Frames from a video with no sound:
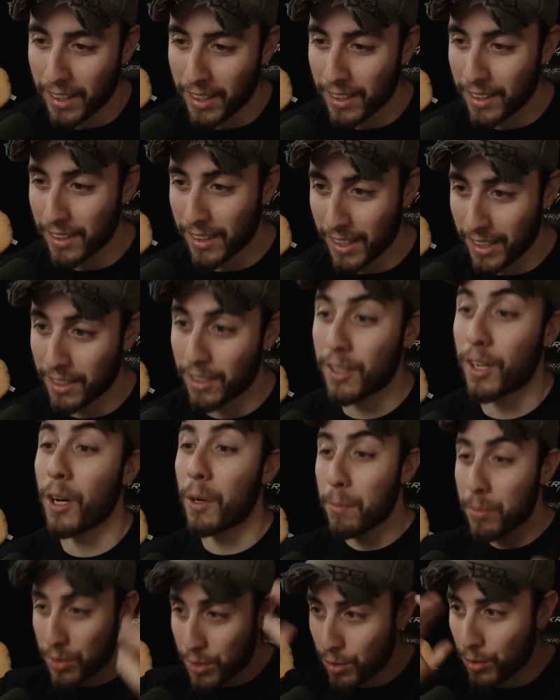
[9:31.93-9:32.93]
and
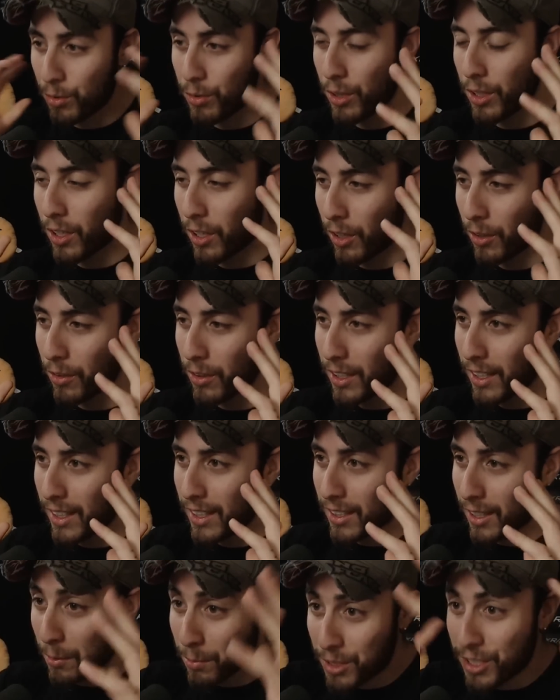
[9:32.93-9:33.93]
come to
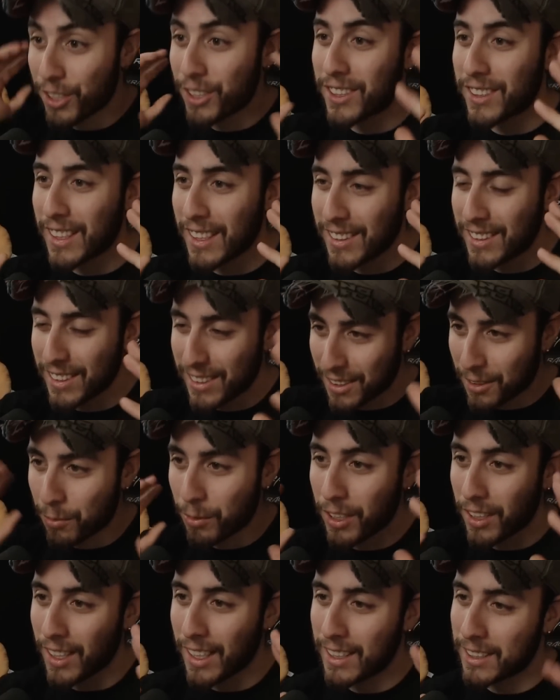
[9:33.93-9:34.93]
your senses and
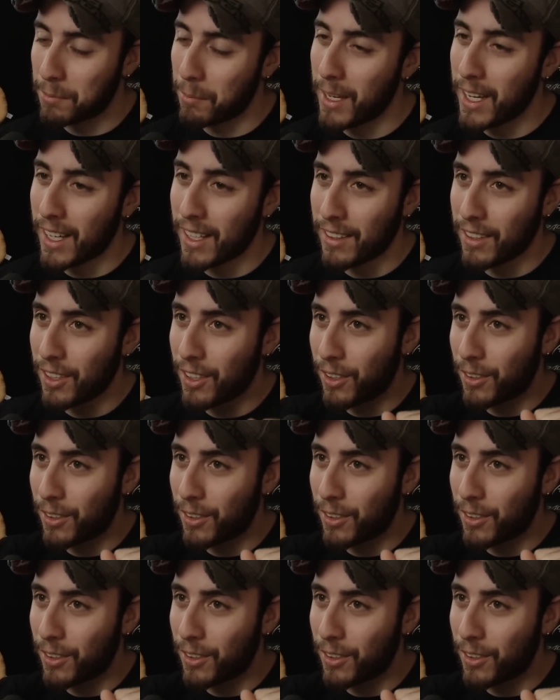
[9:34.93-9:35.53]
realize, man,